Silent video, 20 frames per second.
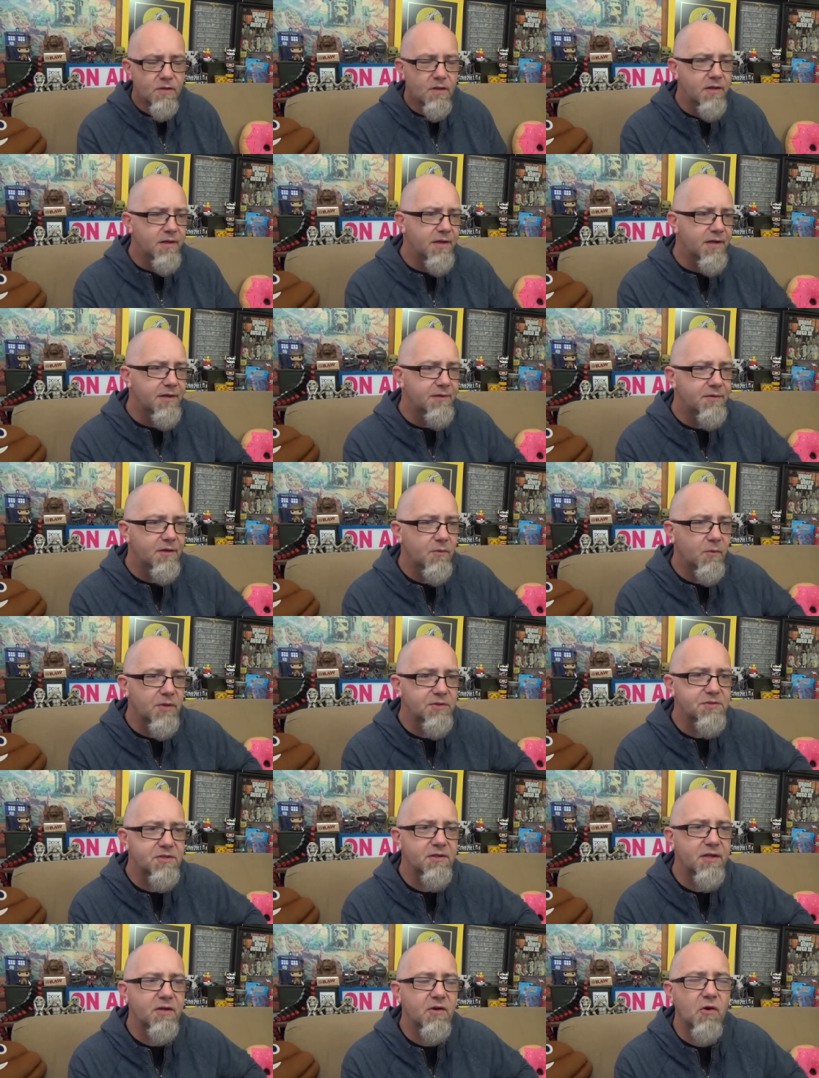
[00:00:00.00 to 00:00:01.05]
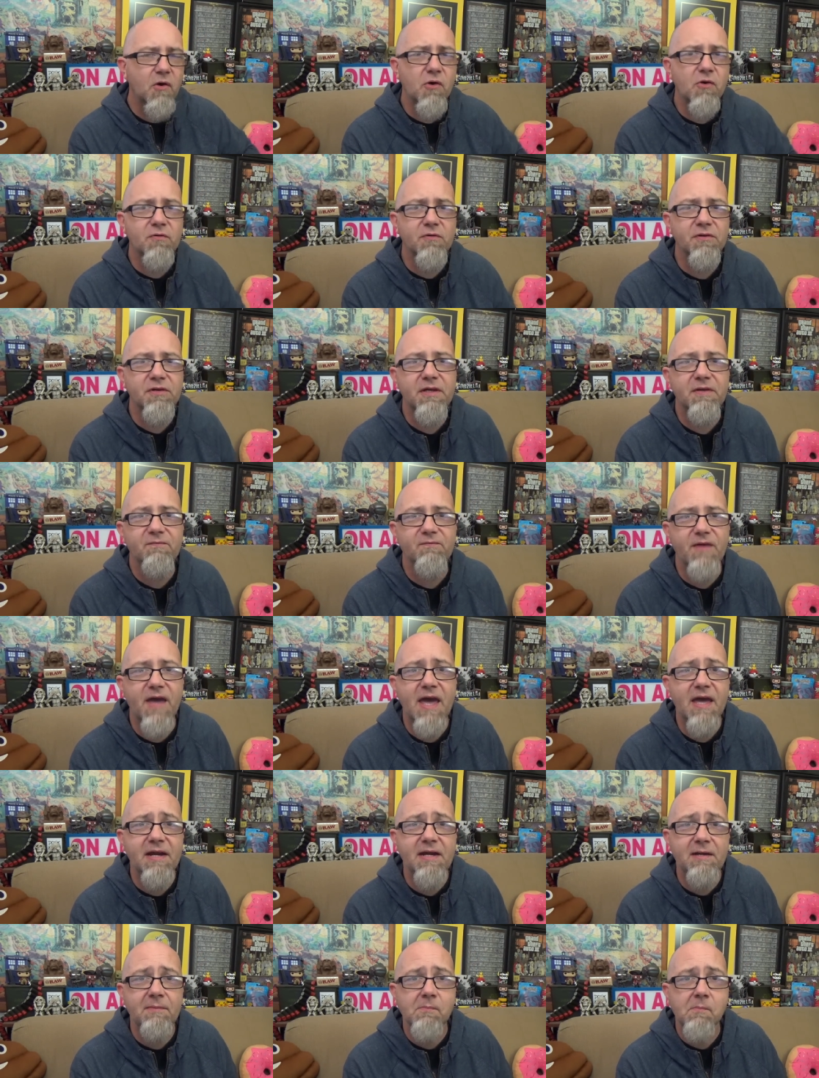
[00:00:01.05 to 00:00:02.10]
And it wasn't like overly
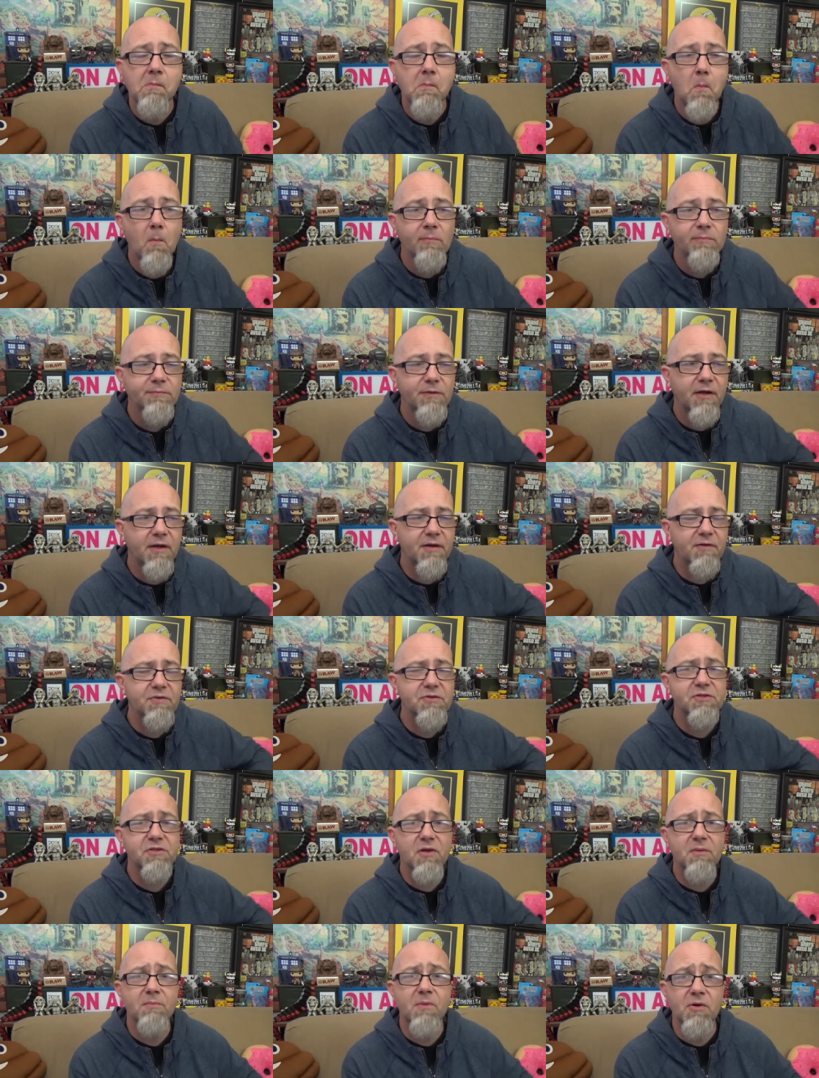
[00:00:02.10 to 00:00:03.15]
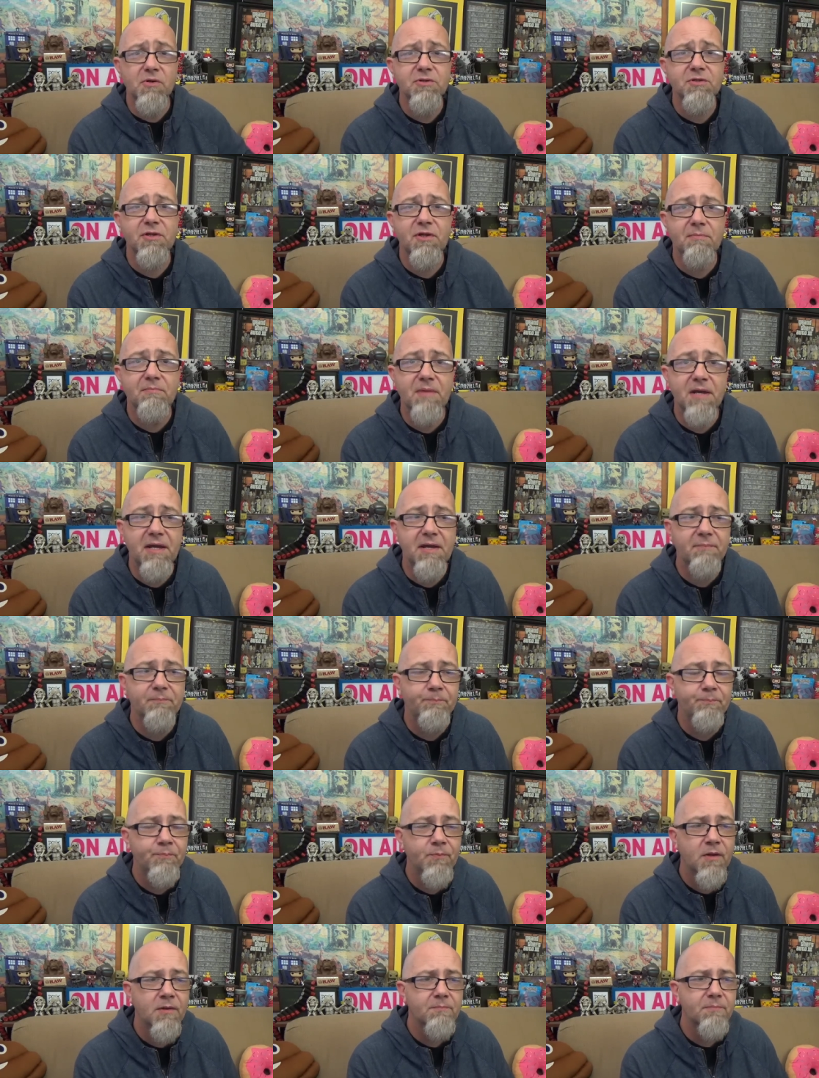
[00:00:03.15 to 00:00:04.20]
fatty. Uh, it was still mostly meat,
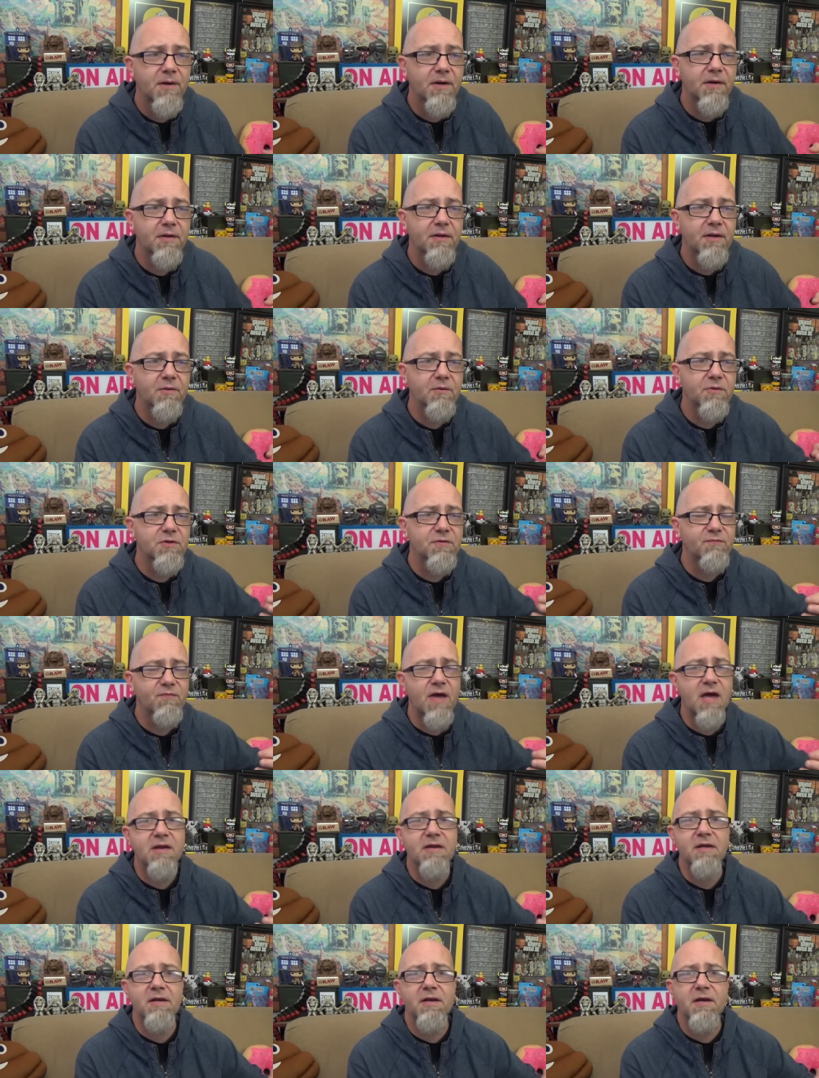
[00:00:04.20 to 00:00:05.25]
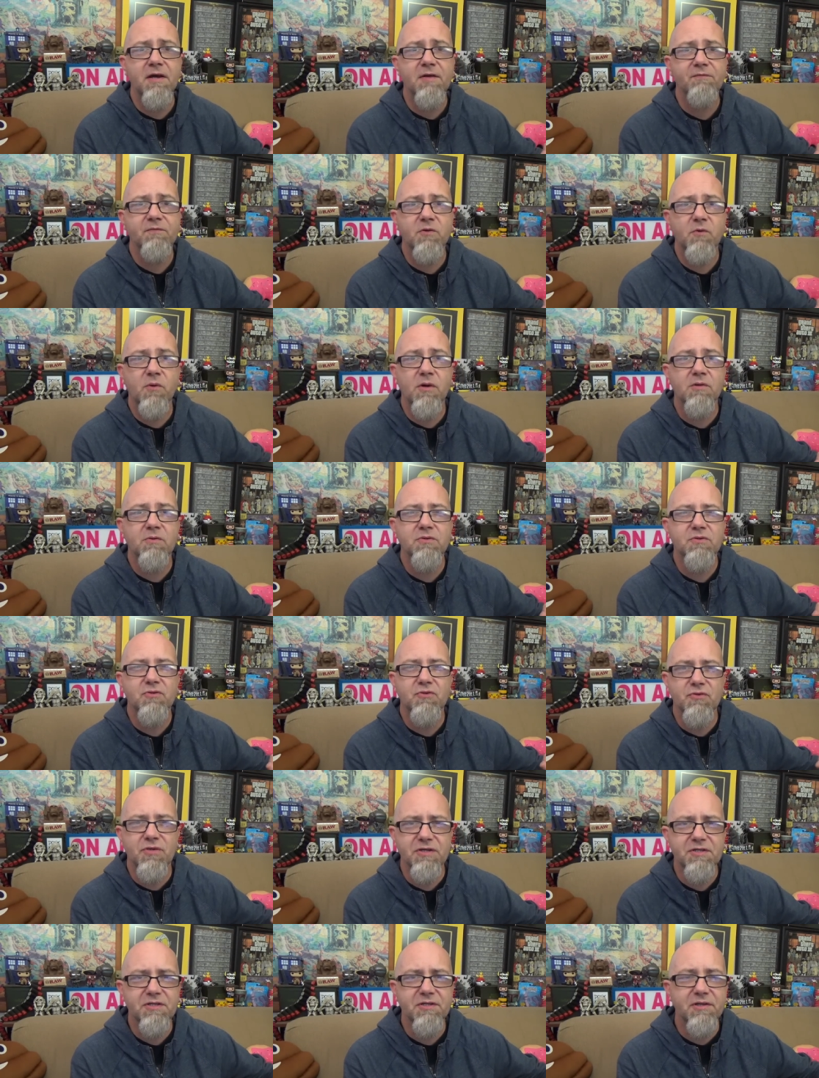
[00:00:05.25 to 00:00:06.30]
but it was fatty enough to where it was
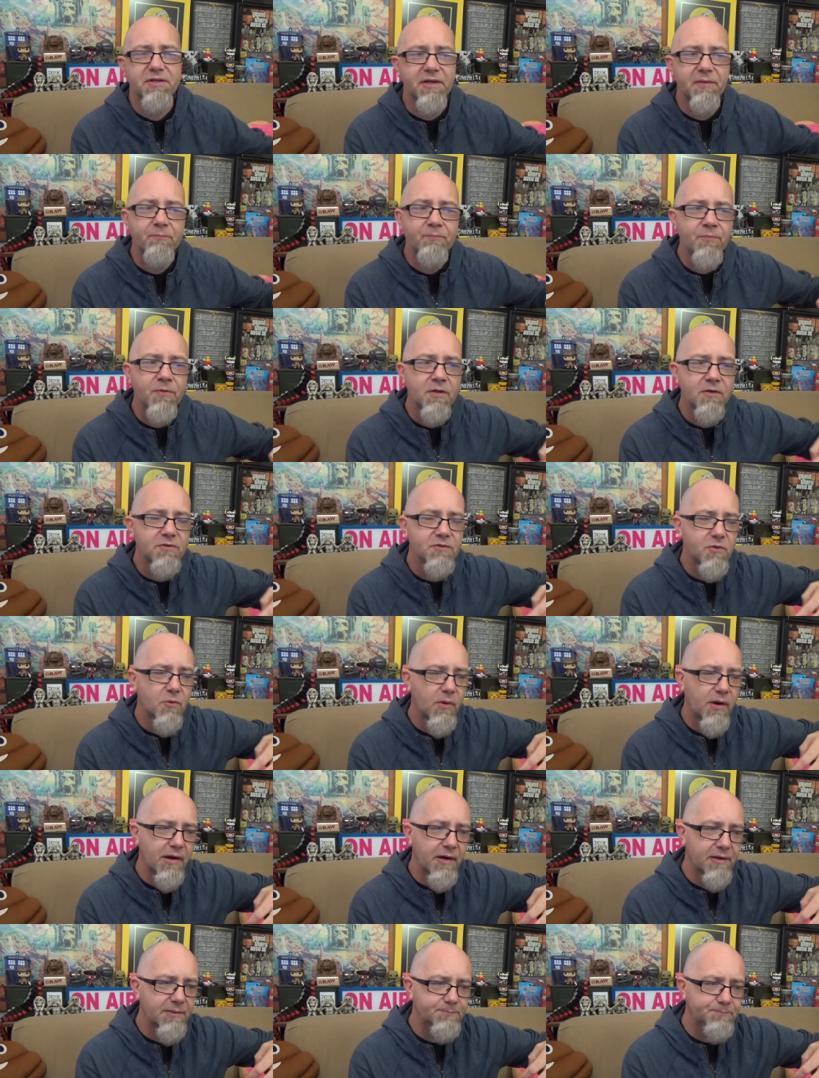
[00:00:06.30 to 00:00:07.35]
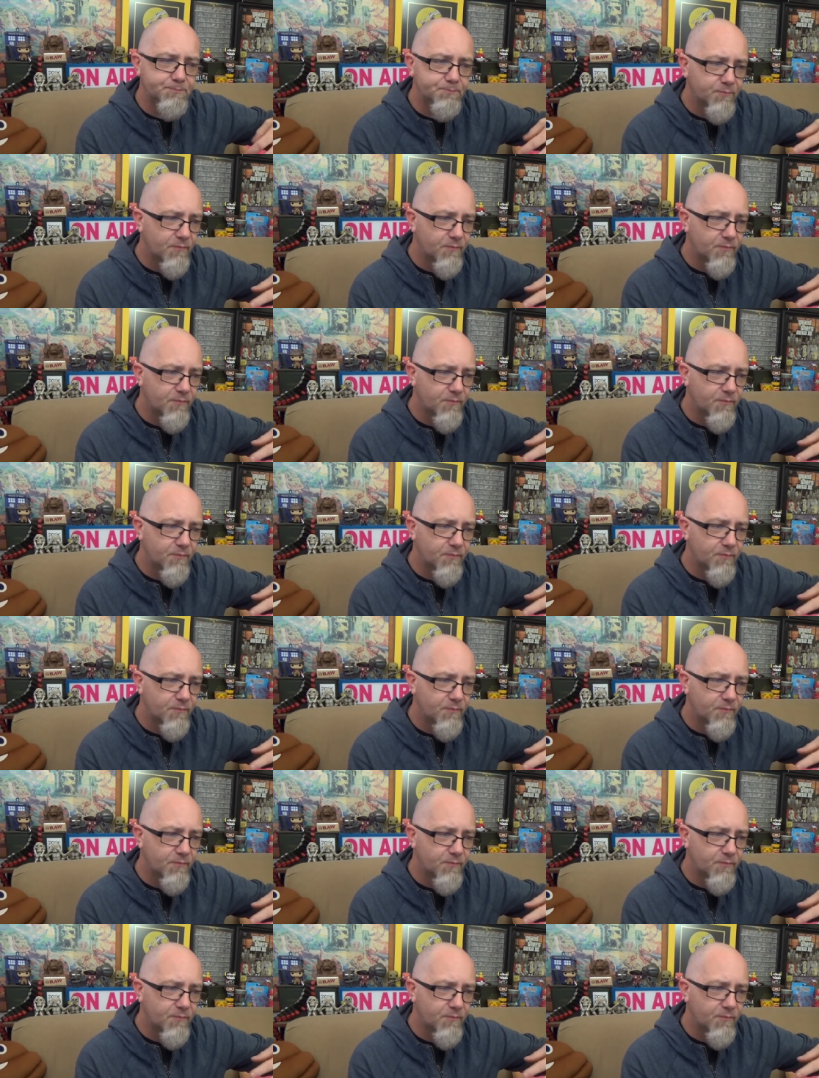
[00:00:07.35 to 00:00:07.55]
gristly, to where